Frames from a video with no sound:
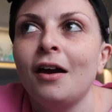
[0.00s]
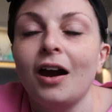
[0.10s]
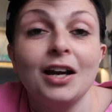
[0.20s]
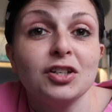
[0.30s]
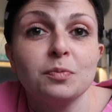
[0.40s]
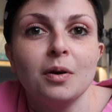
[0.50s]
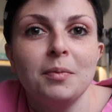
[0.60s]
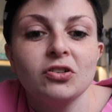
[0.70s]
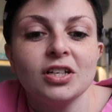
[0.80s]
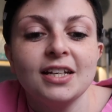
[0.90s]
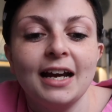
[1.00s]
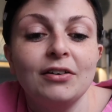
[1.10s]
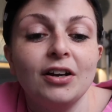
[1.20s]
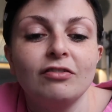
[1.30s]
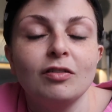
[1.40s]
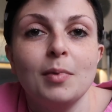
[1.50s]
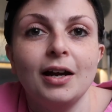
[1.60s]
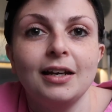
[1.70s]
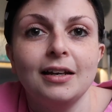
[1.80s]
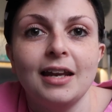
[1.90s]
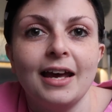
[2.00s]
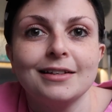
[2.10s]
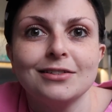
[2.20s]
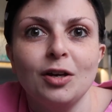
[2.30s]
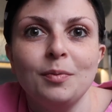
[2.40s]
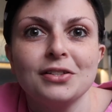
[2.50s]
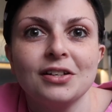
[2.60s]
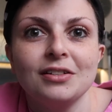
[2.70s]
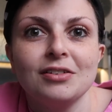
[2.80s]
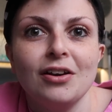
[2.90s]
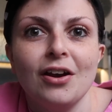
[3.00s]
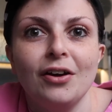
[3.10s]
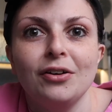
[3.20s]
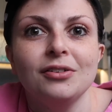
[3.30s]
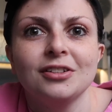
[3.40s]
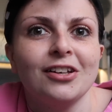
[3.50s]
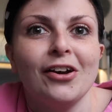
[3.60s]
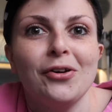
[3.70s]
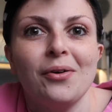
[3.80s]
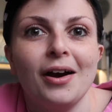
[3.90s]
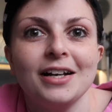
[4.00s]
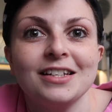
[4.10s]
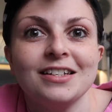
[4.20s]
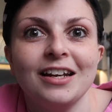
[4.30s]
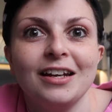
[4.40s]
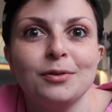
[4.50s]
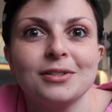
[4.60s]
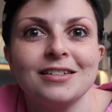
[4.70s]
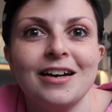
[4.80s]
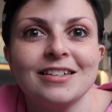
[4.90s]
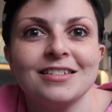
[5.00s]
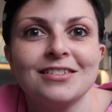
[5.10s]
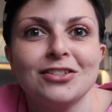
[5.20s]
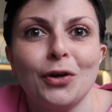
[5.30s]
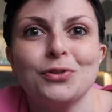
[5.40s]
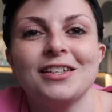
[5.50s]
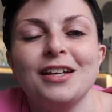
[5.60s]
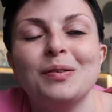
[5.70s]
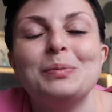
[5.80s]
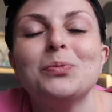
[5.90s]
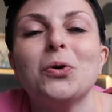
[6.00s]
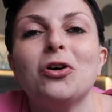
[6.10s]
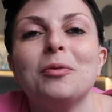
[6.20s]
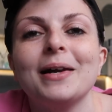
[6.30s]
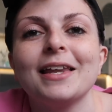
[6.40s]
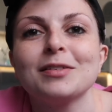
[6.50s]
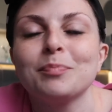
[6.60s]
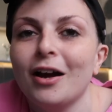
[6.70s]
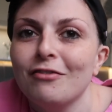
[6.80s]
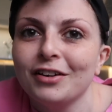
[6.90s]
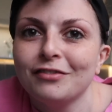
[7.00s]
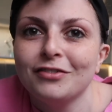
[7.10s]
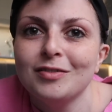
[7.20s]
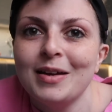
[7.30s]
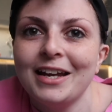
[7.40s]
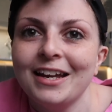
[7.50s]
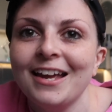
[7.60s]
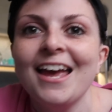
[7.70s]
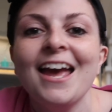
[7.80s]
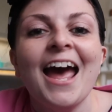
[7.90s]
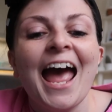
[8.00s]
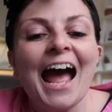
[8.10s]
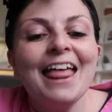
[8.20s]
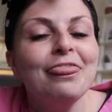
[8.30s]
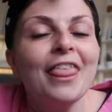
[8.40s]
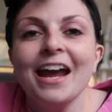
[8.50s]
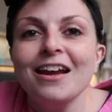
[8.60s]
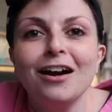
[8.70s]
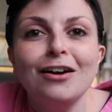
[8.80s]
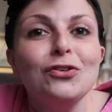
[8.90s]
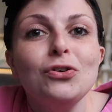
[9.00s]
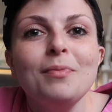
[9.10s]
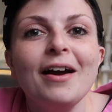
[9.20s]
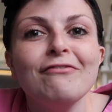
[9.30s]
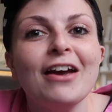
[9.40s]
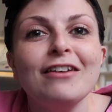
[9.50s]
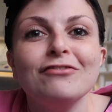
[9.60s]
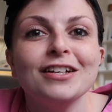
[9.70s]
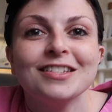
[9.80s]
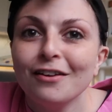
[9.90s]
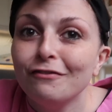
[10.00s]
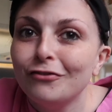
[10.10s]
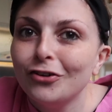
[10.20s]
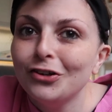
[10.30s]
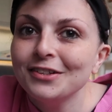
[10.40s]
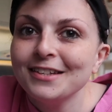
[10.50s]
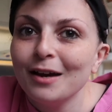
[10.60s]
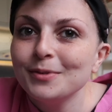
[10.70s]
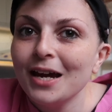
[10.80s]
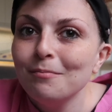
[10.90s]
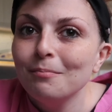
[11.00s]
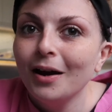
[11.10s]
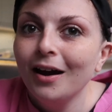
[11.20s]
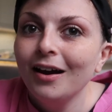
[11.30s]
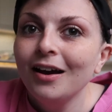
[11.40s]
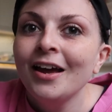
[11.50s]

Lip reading: I just put my dressing gown over my legs. No one's gonna know, so I did it, and it was nice and toasty and warm, and that's perfect for me. And they are all my favourites for September.